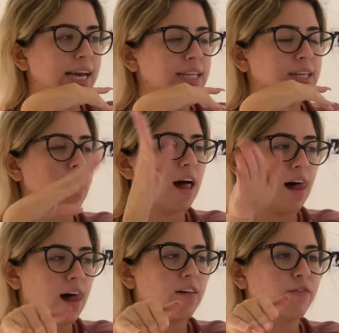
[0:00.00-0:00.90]
Ate
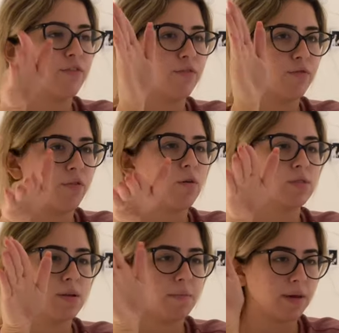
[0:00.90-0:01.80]
half
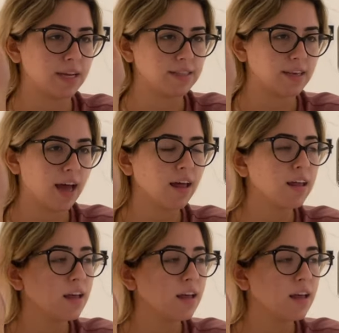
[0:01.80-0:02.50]
frozen pizza.